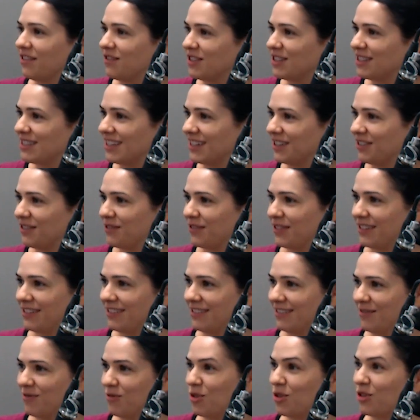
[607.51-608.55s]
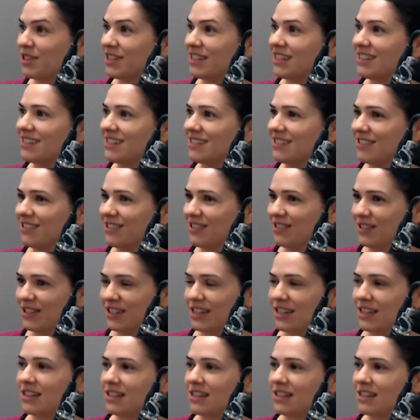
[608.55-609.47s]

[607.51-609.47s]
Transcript: of yourself and wanting to